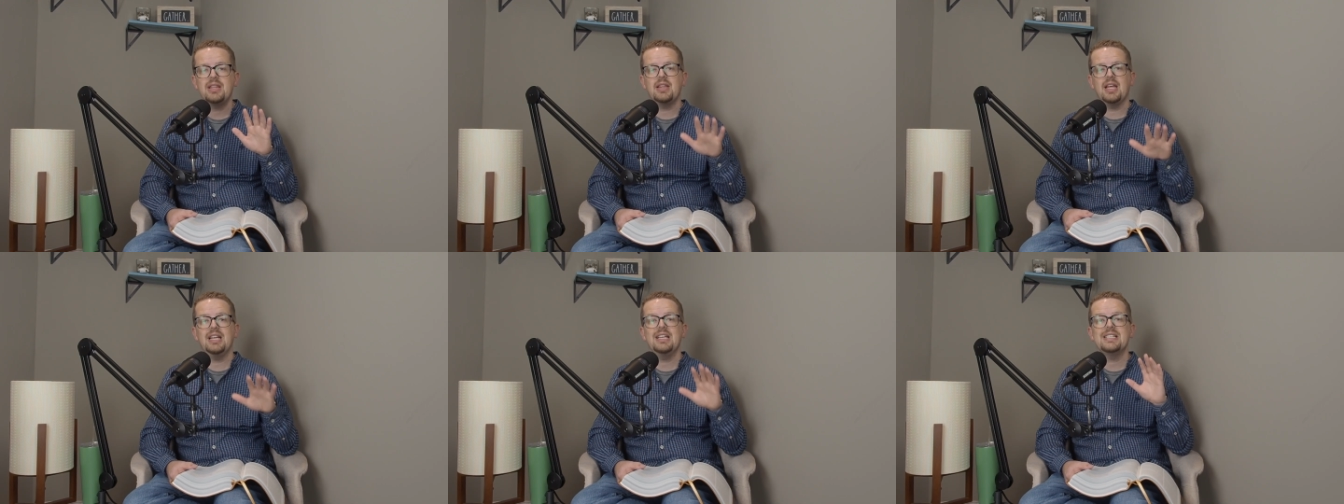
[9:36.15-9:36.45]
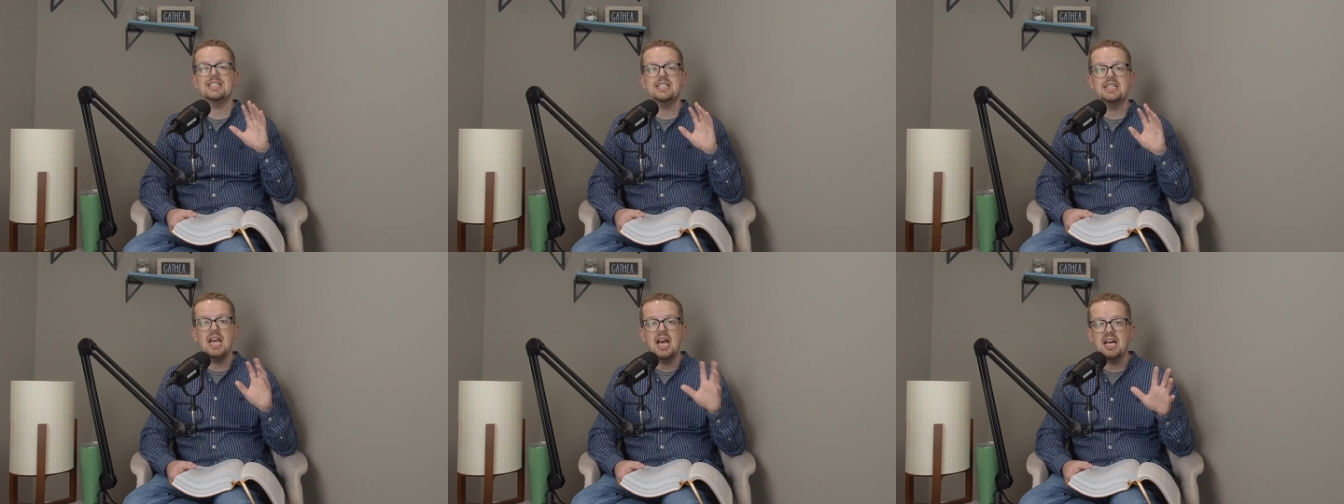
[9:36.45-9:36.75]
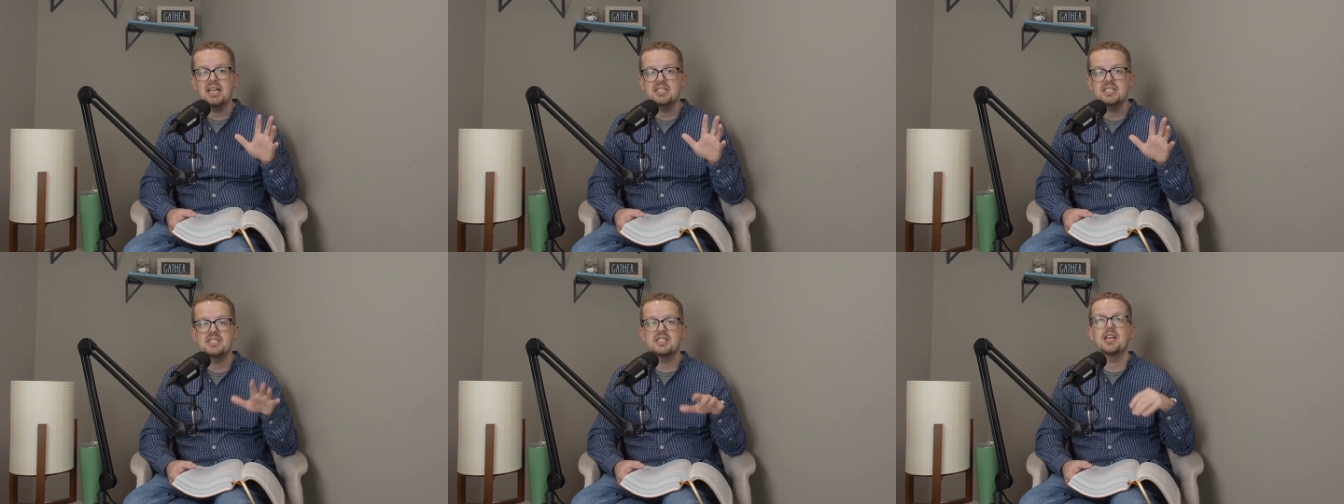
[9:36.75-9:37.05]
that
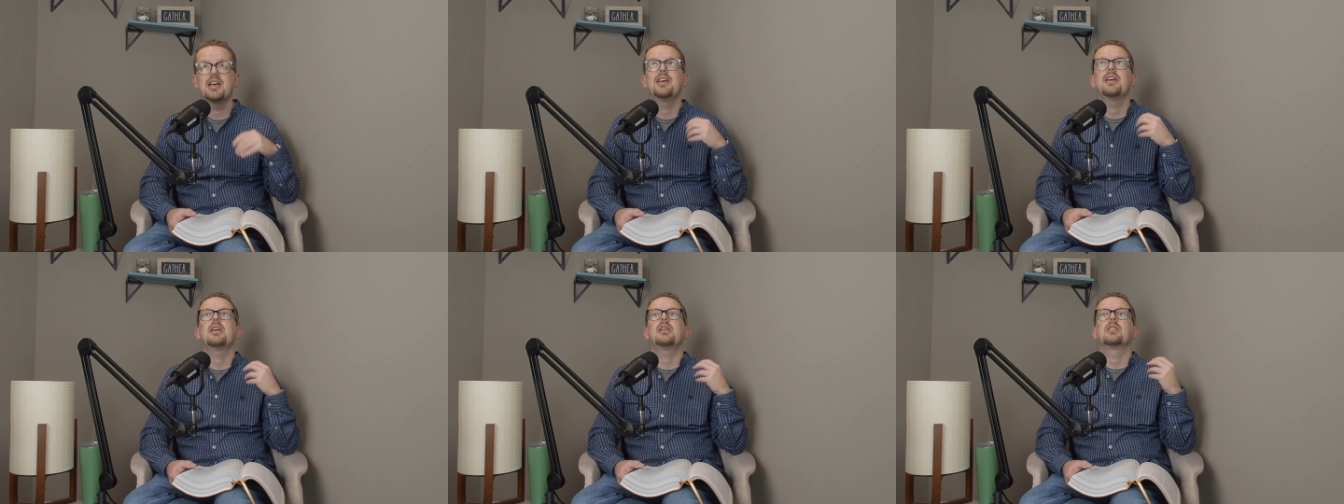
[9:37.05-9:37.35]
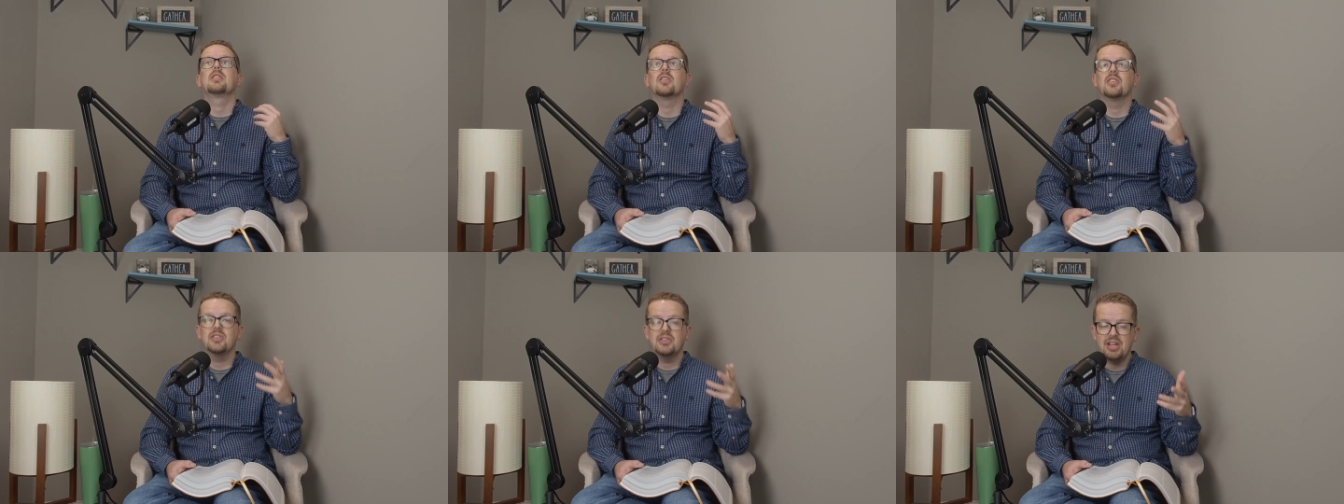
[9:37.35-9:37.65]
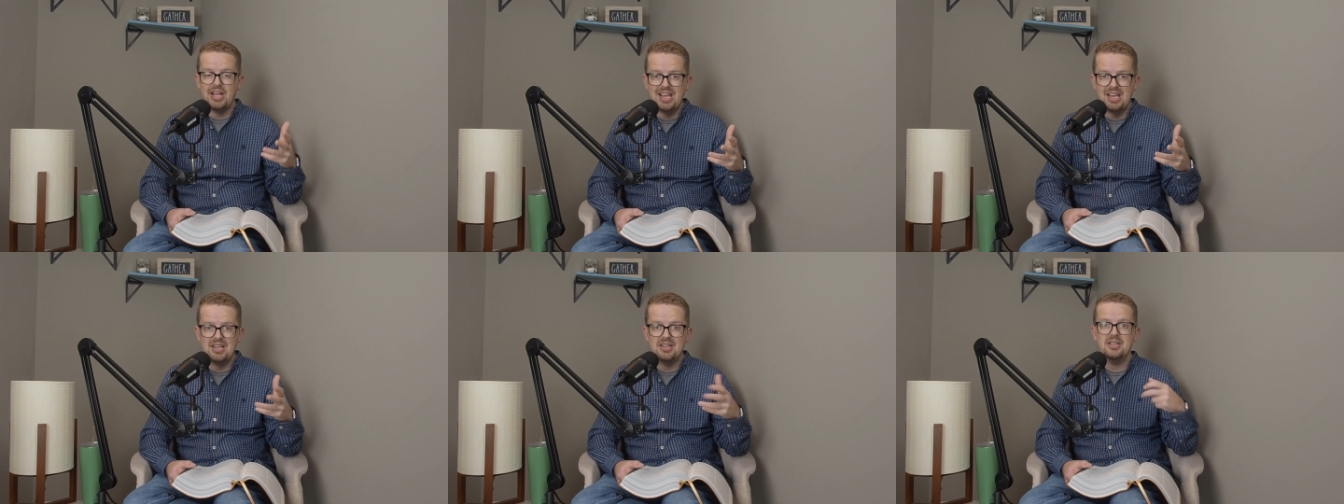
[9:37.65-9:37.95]
yes, the
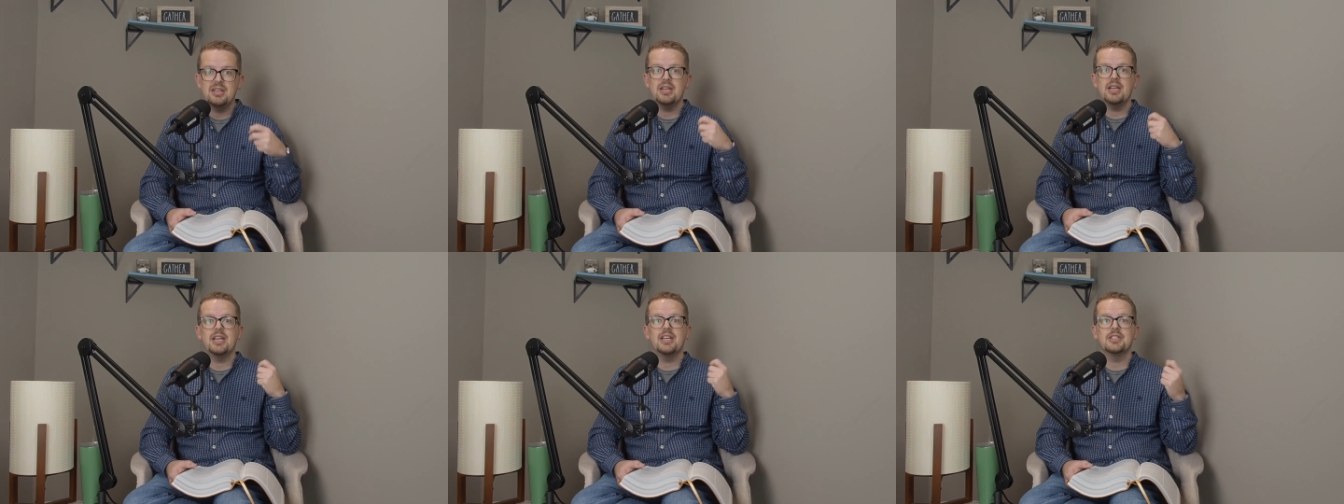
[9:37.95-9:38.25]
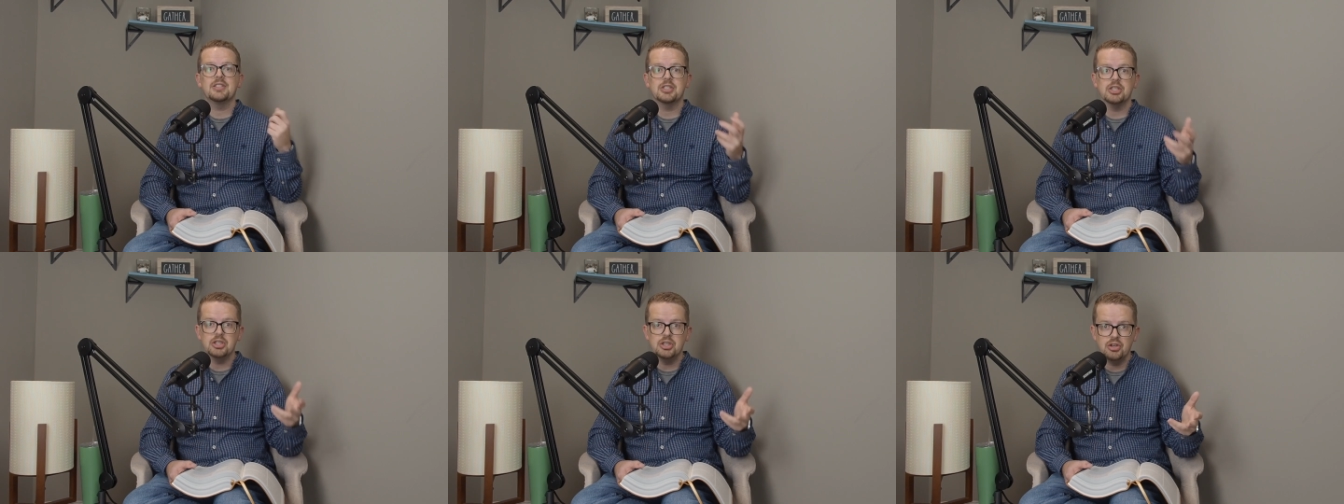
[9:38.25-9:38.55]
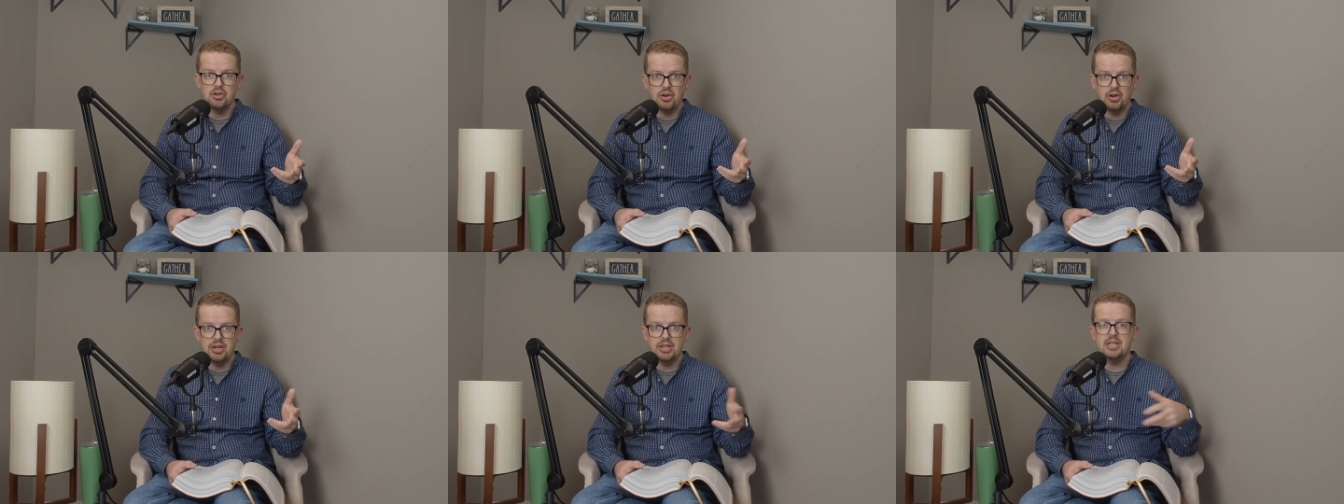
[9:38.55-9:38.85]
land is
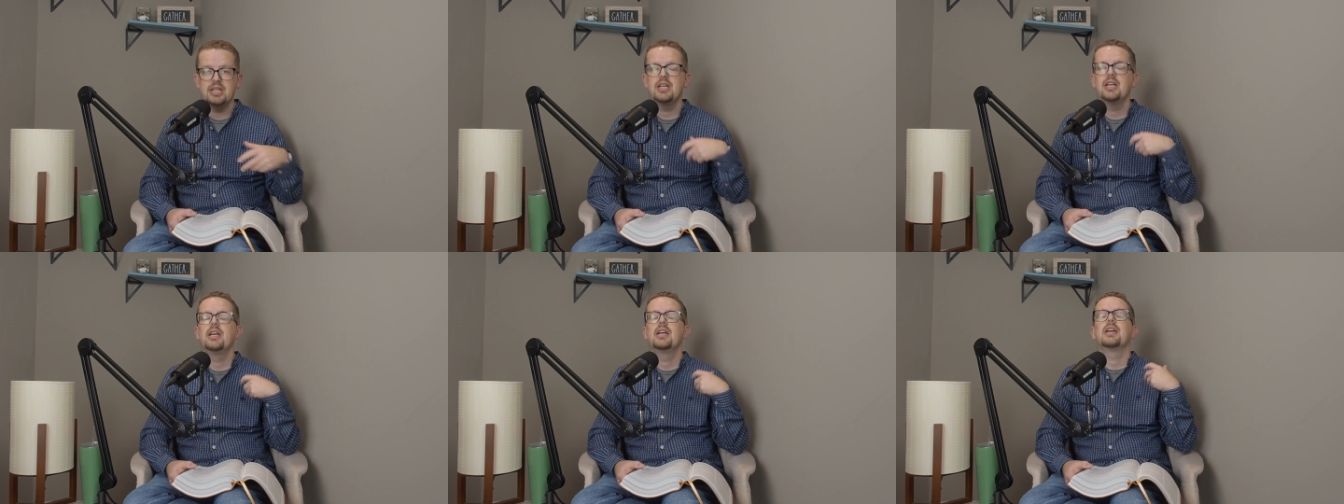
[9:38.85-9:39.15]
good.